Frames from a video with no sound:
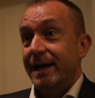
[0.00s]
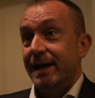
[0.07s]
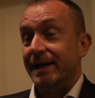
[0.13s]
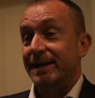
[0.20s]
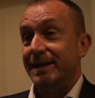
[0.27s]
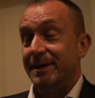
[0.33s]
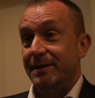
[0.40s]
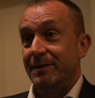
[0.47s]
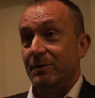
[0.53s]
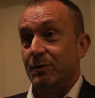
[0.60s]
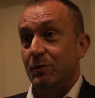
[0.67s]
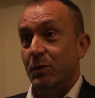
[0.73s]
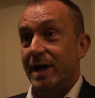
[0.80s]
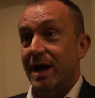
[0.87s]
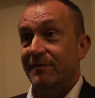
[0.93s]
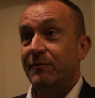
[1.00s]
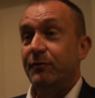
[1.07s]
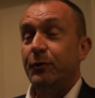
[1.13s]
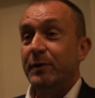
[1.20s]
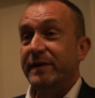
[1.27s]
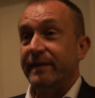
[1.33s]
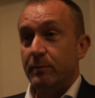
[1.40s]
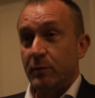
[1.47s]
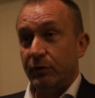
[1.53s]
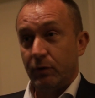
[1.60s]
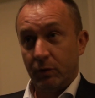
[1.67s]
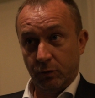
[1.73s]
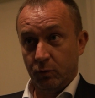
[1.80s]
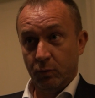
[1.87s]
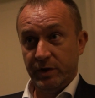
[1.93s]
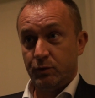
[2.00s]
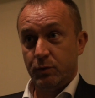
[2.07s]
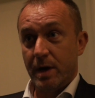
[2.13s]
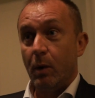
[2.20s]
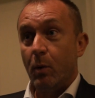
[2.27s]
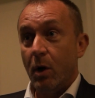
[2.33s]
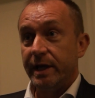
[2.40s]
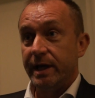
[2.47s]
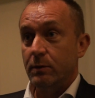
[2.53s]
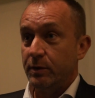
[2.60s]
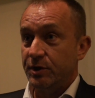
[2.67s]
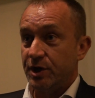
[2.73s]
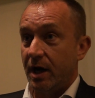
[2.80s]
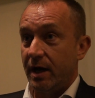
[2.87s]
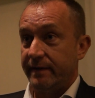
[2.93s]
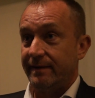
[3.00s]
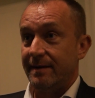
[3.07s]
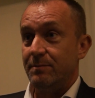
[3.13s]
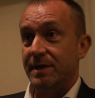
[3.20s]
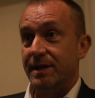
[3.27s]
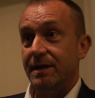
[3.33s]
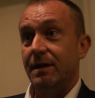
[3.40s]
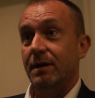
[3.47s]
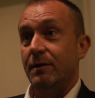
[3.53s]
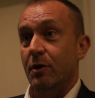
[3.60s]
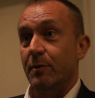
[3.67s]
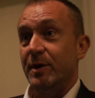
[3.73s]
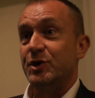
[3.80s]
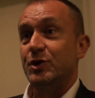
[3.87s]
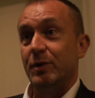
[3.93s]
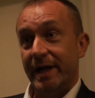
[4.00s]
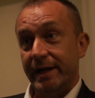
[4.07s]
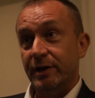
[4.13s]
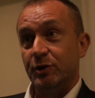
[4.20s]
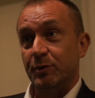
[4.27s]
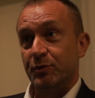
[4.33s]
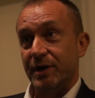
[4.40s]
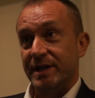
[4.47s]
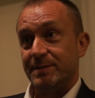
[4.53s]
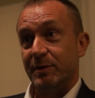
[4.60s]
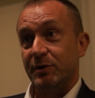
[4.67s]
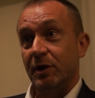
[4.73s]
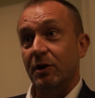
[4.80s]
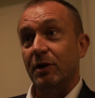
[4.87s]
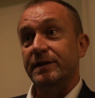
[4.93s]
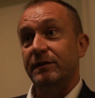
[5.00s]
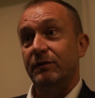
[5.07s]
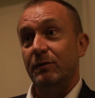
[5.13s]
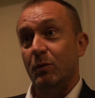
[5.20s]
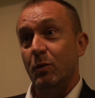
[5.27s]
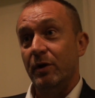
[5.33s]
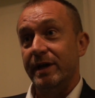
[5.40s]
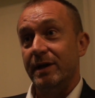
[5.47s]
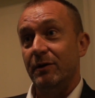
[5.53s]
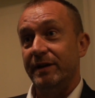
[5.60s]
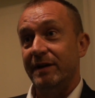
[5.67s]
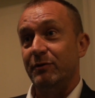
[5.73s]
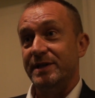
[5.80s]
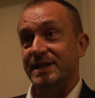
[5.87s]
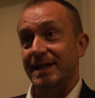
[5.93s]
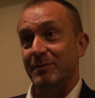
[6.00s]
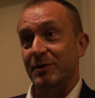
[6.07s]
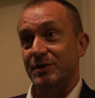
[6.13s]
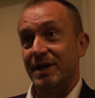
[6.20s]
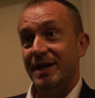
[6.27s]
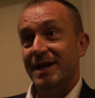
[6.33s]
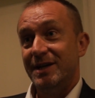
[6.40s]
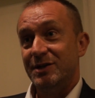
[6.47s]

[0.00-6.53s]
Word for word: Uh, we have three segments on which we are working, which are S M B, commercial and enterprise, but the cloud is working on every segment.